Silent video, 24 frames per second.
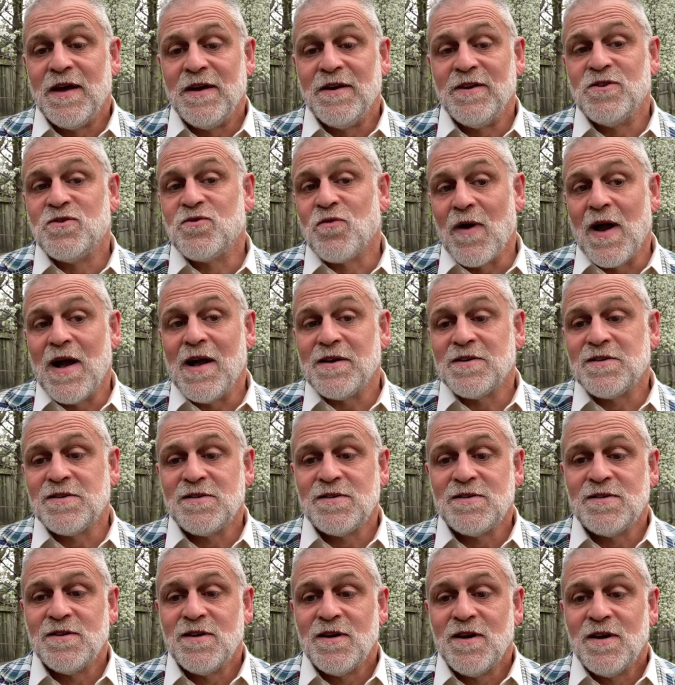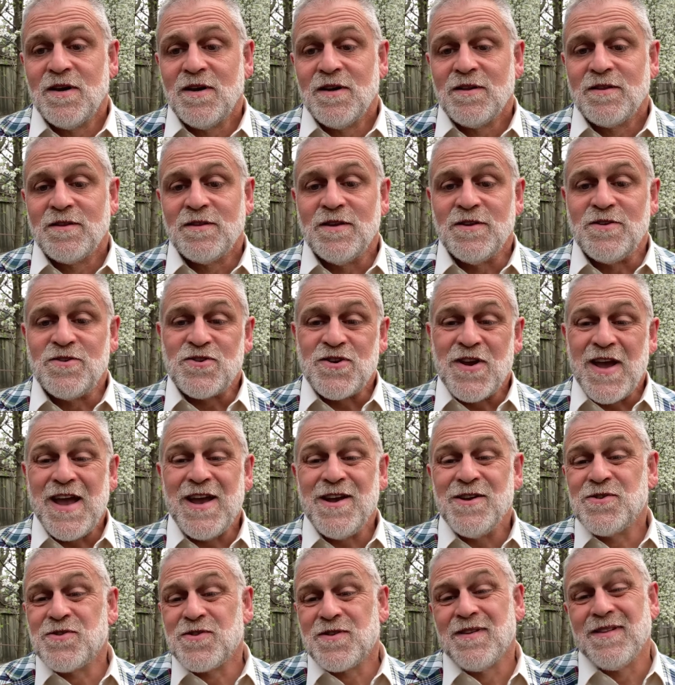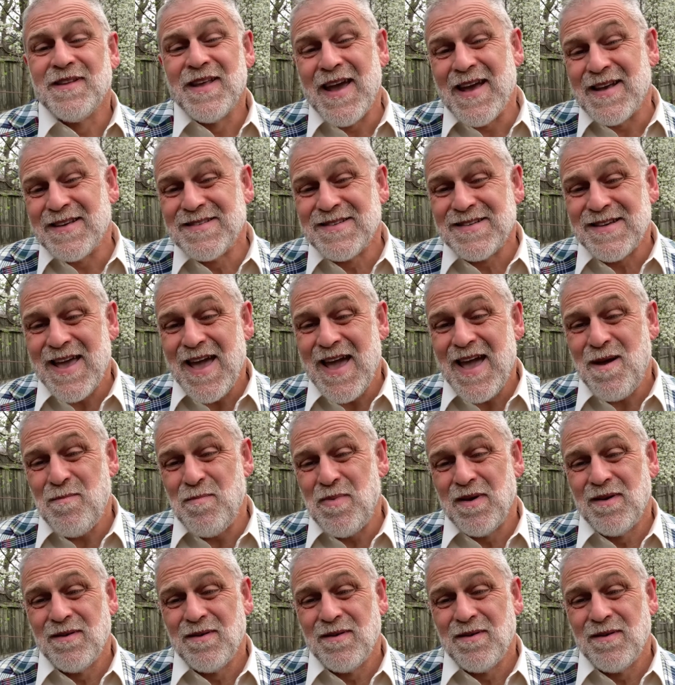address the changed landscape